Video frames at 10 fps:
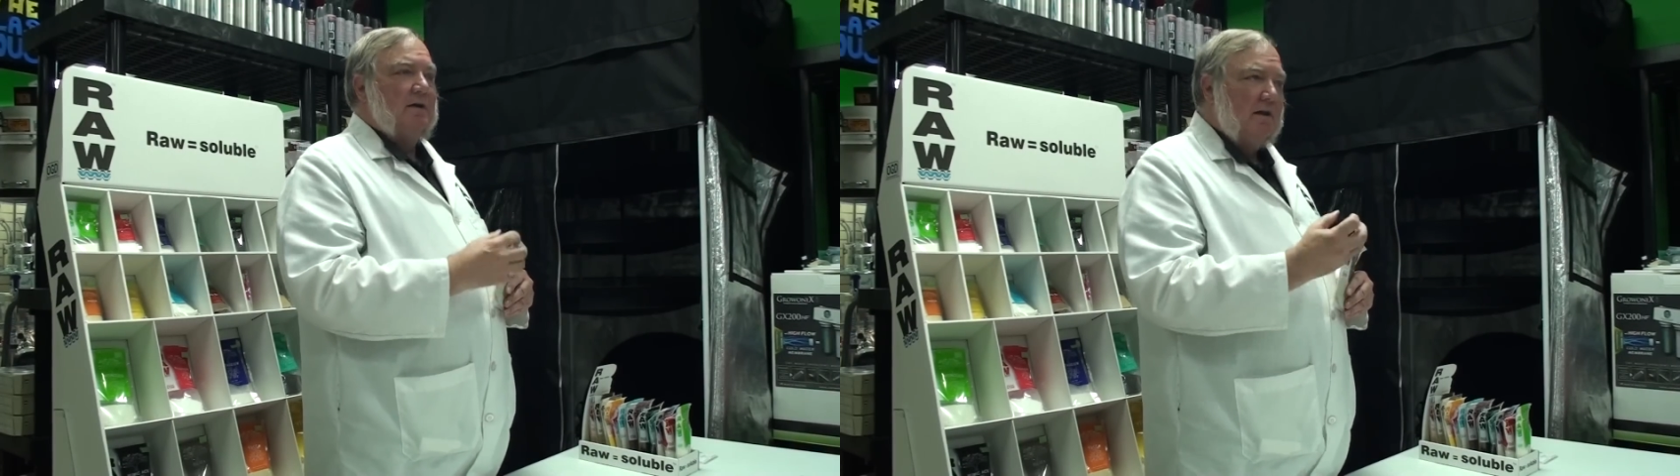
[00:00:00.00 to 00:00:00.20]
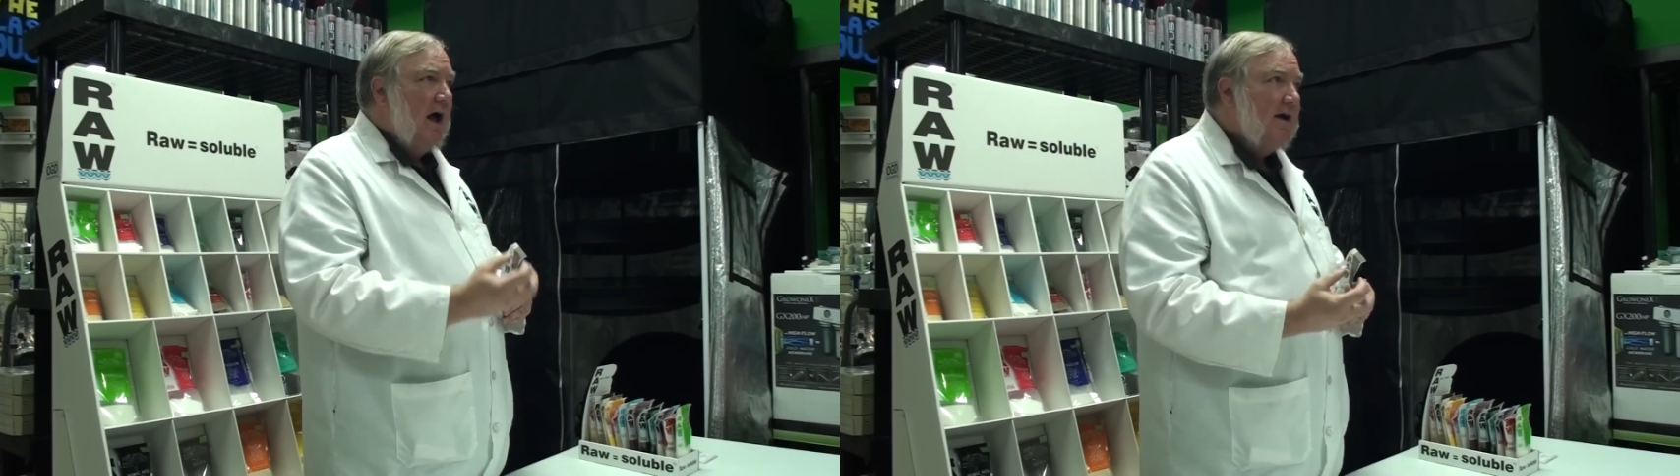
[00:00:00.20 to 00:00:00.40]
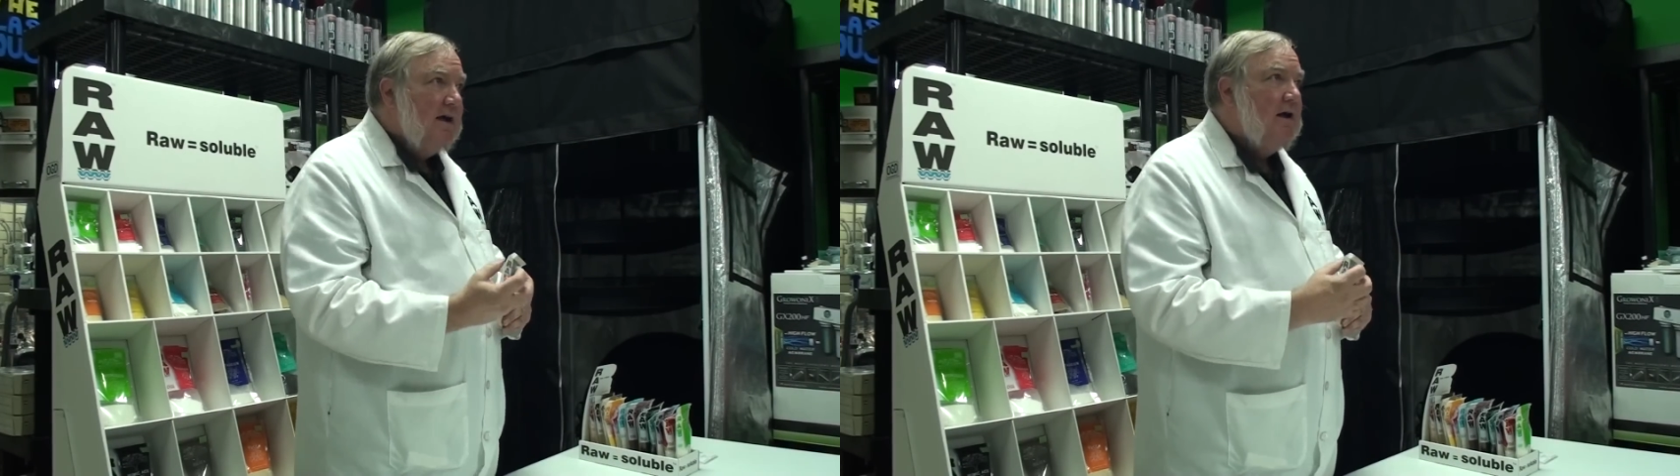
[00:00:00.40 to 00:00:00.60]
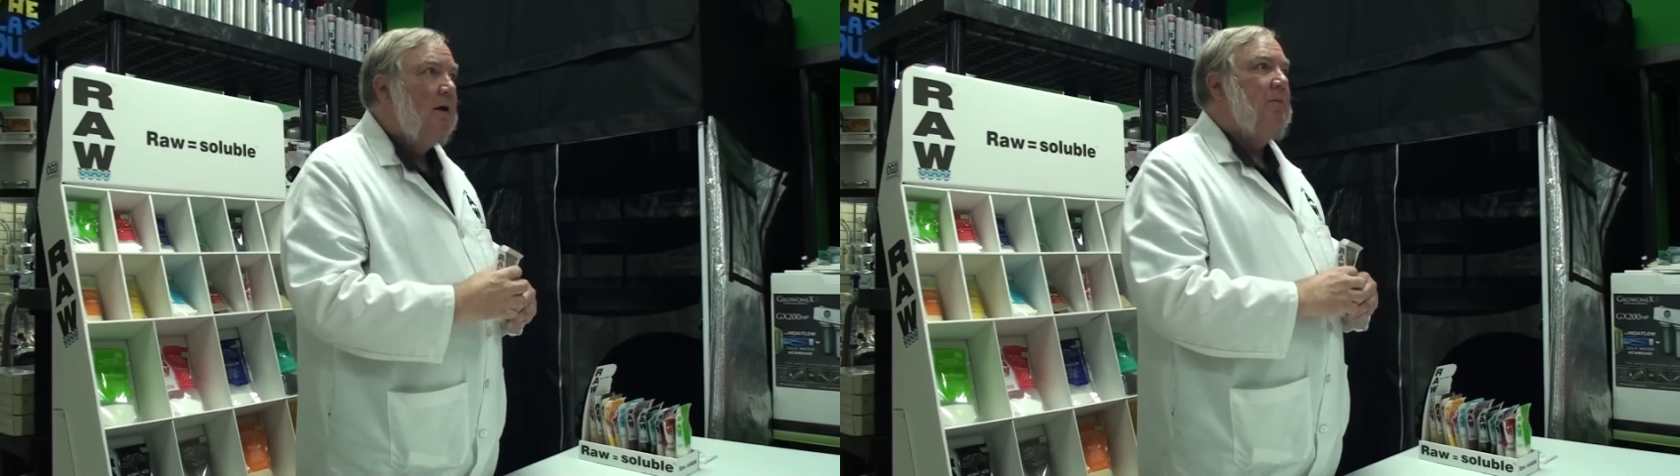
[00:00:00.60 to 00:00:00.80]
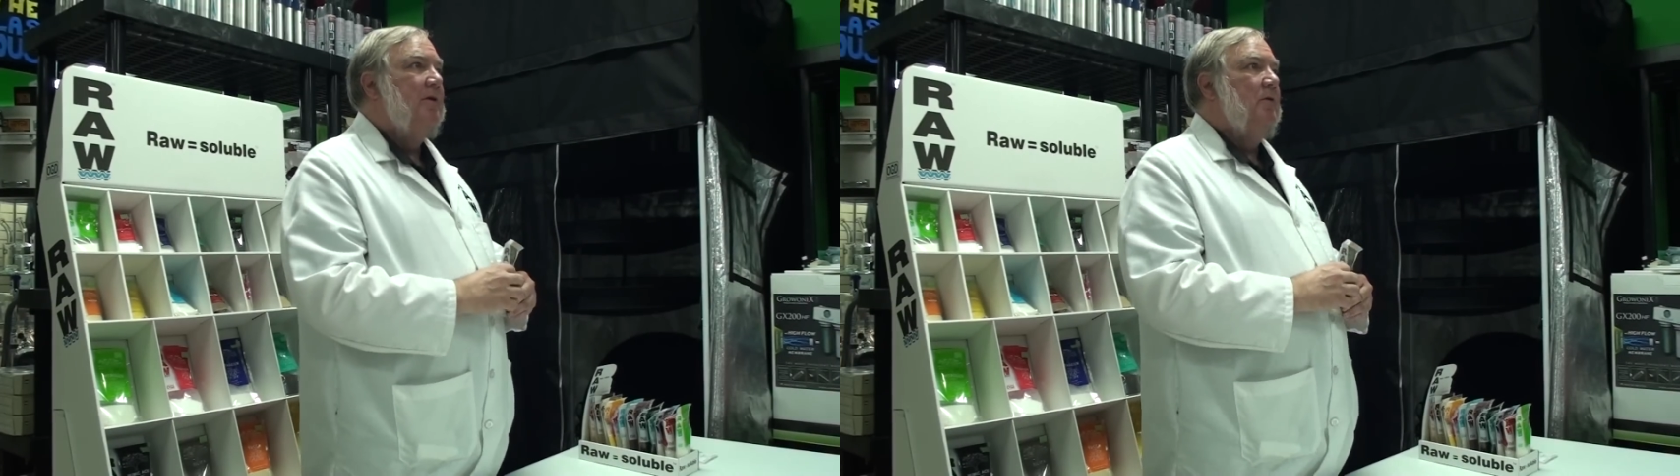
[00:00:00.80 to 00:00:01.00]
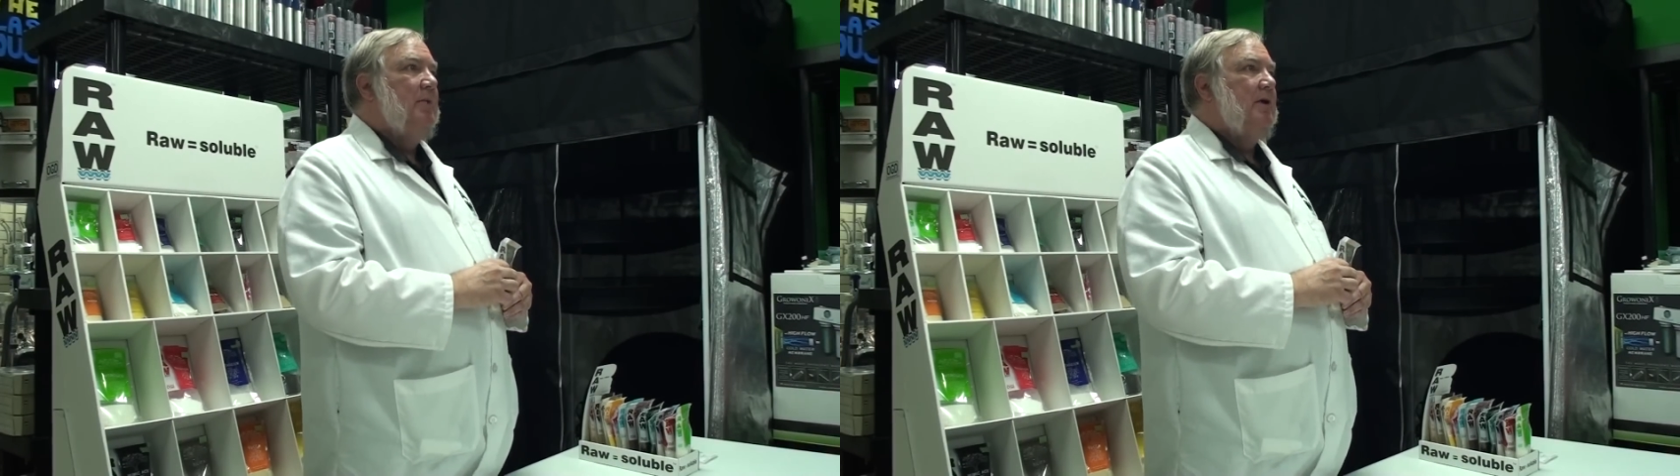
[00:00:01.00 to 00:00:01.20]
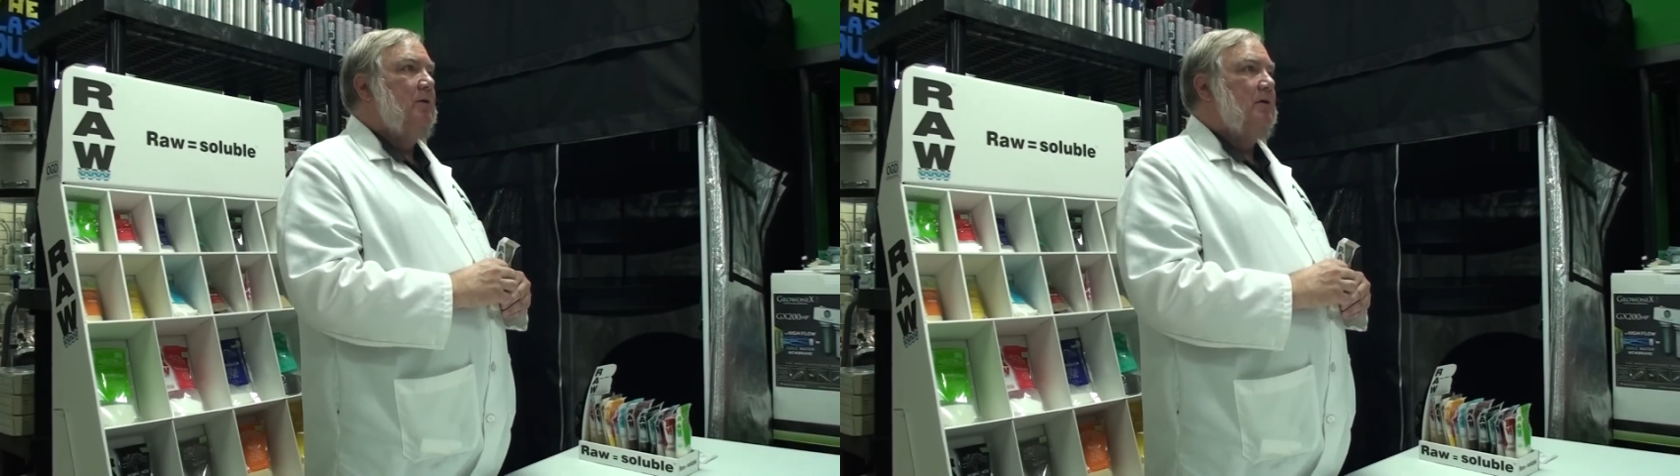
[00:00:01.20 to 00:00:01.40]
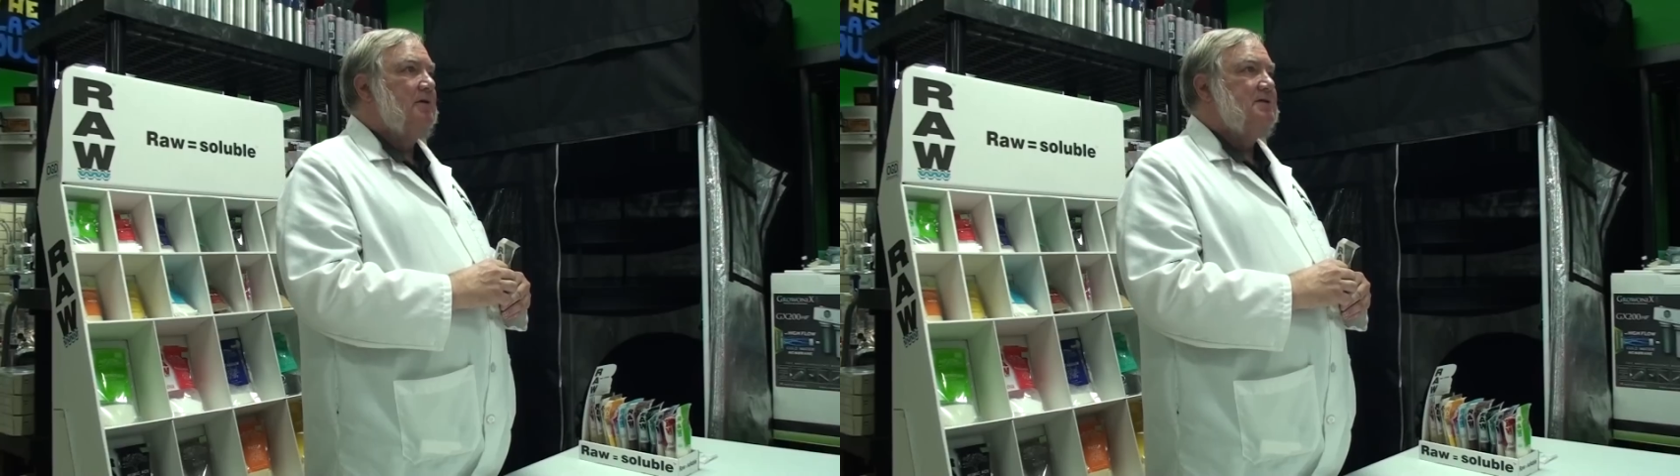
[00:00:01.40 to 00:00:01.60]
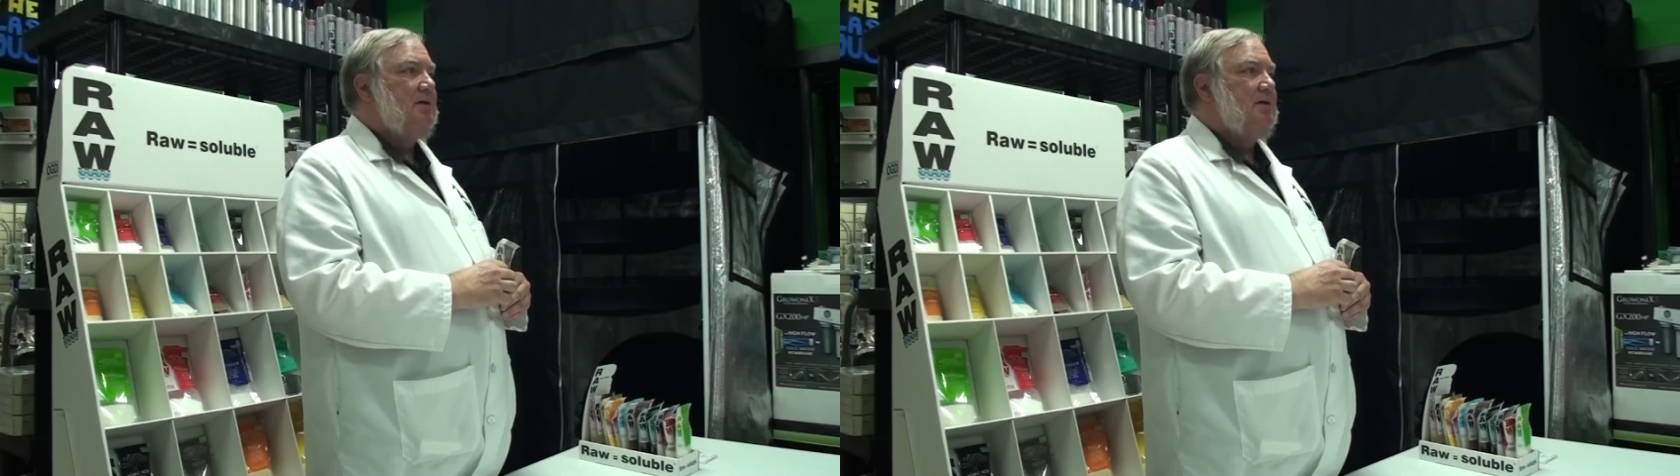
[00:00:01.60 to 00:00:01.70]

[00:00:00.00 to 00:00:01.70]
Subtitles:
locking up other minerals